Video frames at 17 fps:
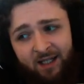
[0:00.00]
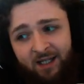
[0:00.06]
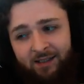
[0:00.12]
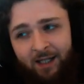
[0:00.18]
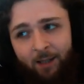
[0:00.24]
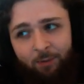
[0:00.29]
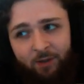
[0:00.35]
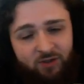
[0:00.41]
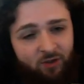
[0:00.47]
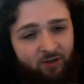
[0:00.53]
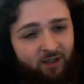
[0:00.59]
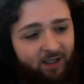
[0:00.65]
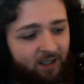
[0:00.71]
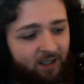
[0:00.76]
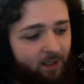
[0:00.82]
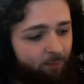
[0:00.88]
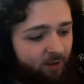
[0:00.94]
Nebula's not going
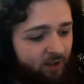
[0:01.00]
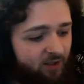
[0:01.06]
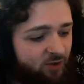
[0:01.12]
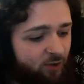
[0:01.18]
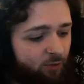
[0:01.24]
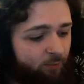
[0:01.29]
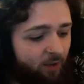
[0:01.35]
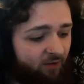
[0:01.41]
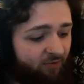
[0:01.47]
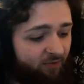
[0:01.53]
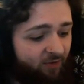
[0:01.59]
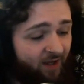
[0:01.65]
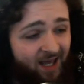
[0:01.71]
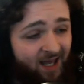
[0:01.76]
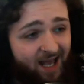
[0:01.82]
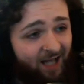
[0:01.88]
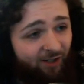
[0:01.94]
that +2 buff,
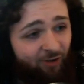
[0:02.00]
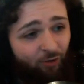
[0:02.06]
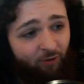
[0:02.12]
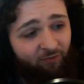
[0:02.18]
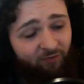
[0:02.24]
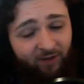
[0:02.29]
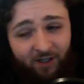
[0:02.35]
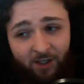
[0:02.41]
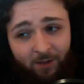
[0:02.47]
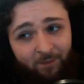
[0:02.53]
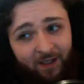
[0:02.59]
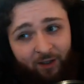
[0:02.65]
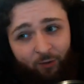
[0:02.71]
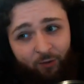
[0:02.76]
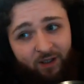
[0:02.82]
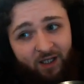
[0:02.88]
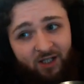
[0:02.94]
and you're not filling up that
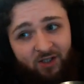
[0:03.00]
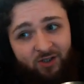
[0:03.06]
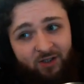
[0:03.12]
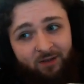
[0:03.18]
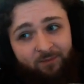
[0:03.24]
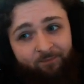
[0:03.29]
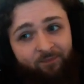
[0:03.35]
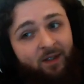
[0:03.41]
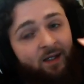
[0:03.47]
location.